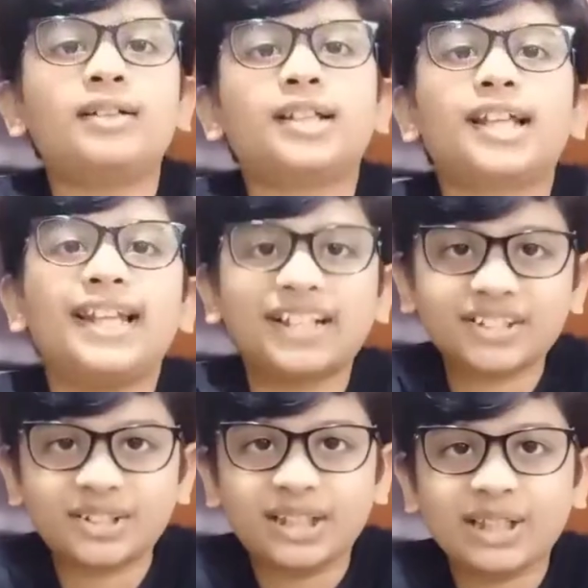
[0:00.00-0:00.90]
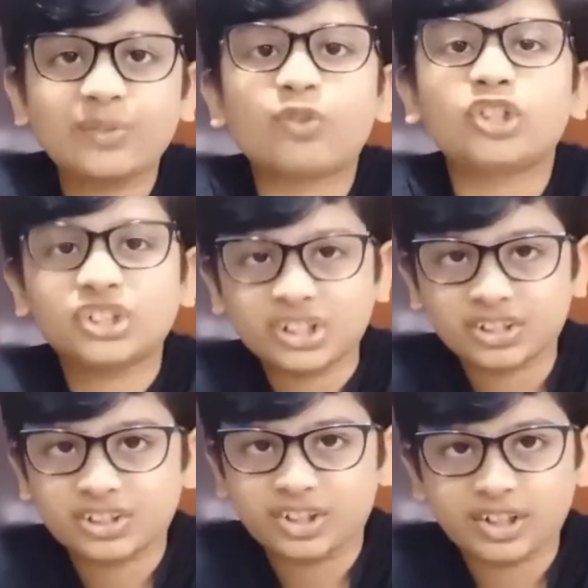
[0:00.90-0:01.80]
The next day was
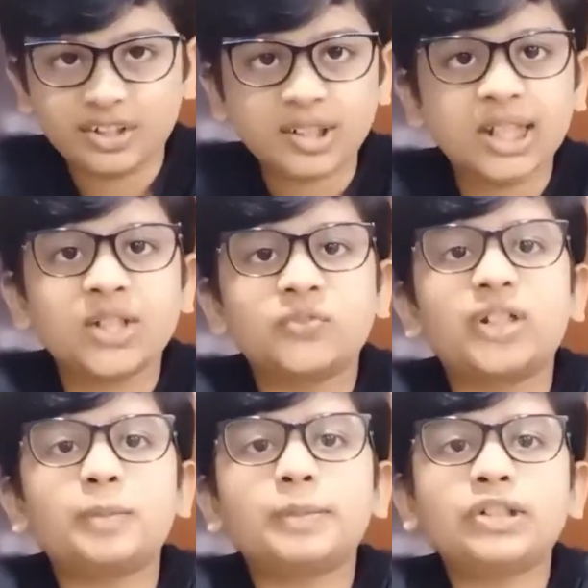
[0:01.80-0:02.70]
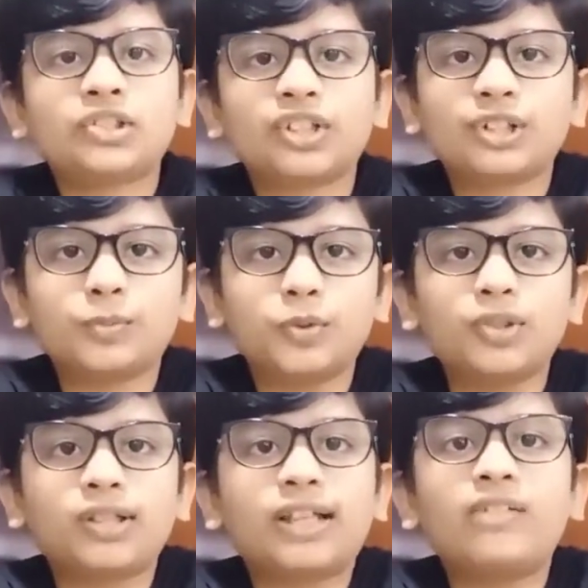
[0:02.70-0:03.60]
Thursday, when Ms
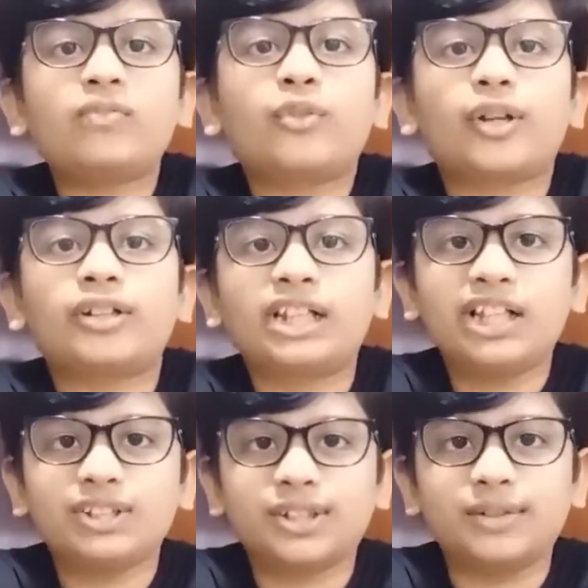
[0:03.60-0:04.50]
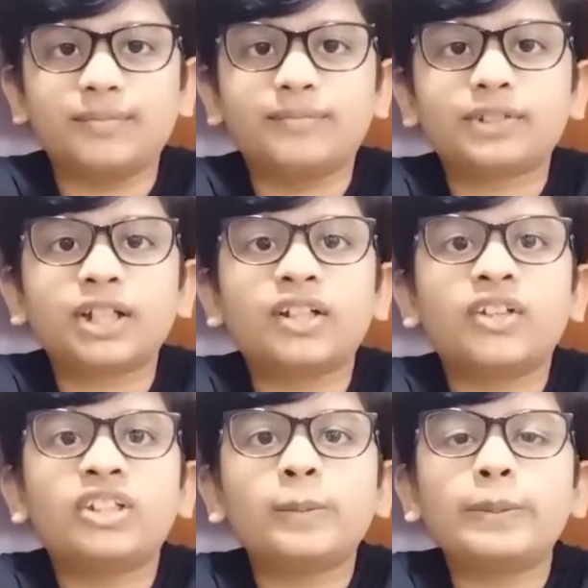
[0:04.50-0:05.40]
Trunchbull came for her lesson.
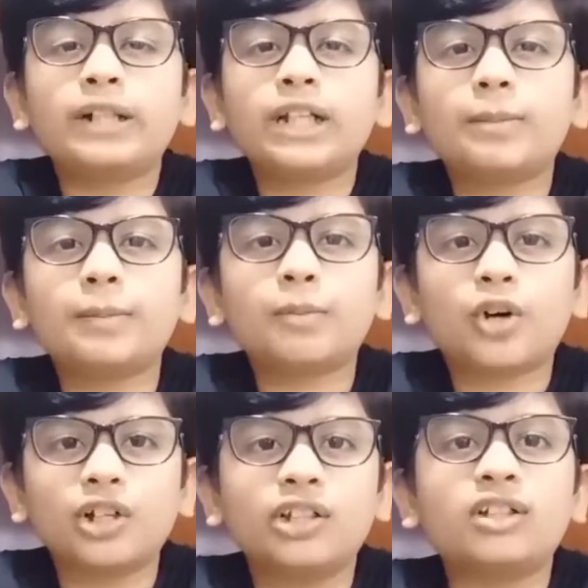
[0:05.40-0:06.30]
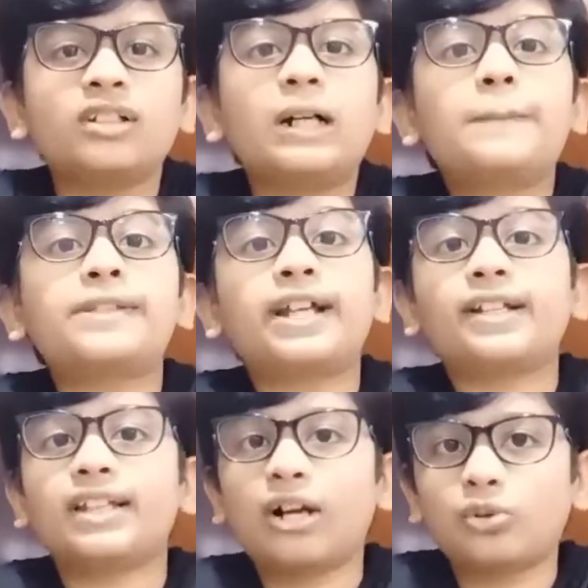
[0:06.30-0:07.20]
She picked up a boy
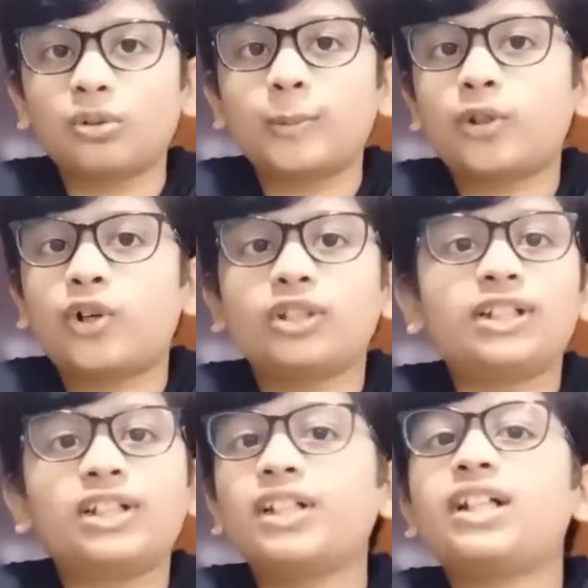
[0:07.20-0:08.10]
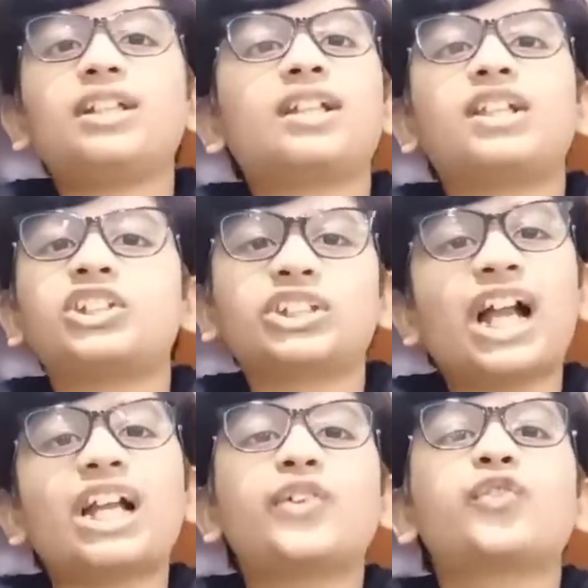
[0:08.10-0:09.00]
upside down because he didn't
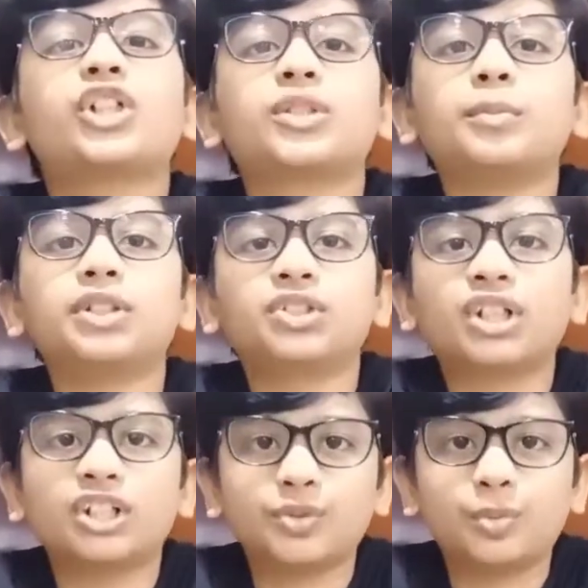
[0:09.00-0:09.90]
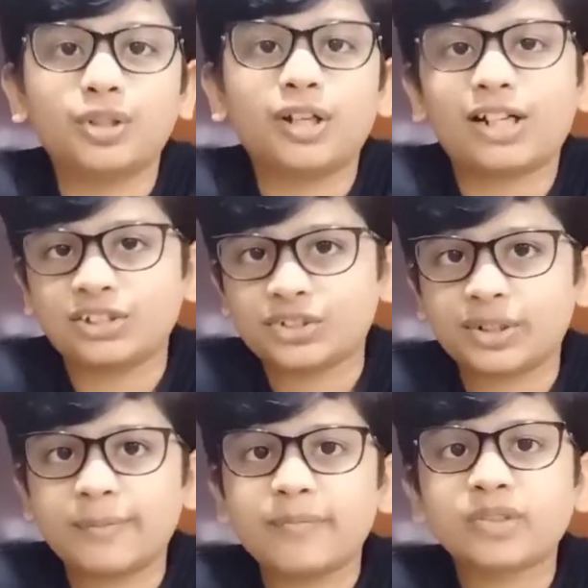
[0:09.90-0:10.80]
understand what Ms Trunchbull asked him.